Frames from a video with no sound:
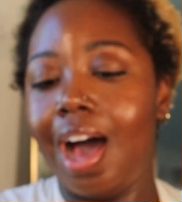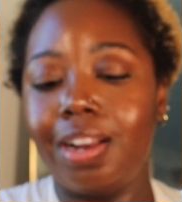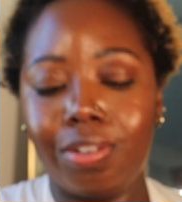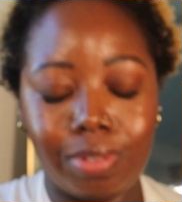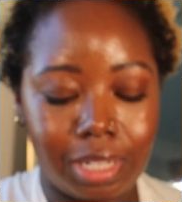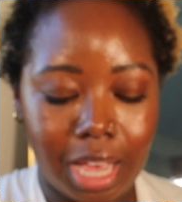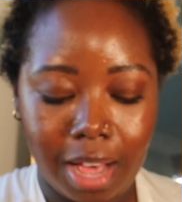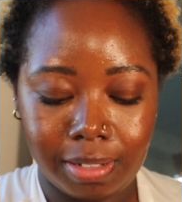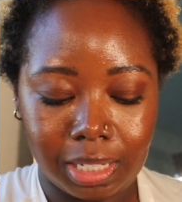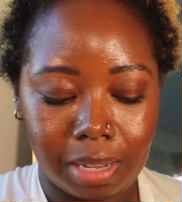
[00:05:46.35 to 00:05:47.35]
I don't really
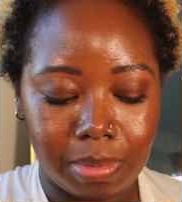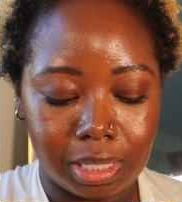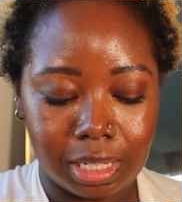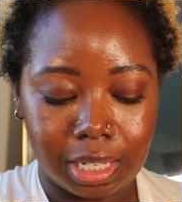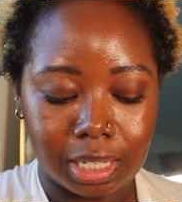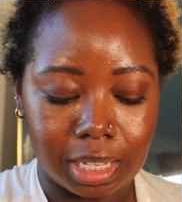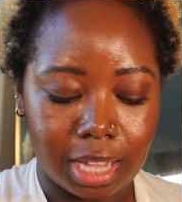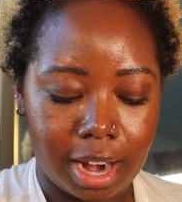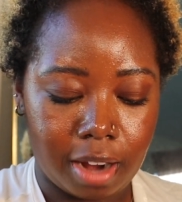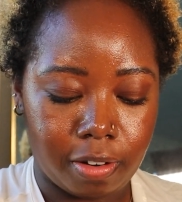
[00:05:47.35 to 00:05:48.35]
have statement studs like
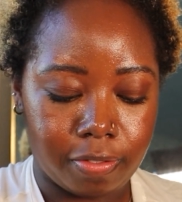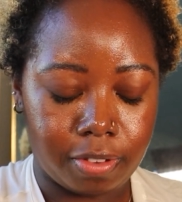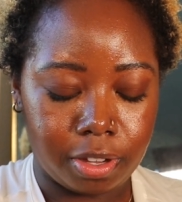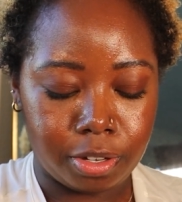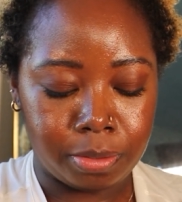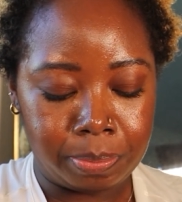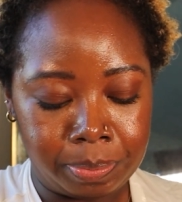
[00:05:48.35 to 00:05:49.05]
that, I don't feel.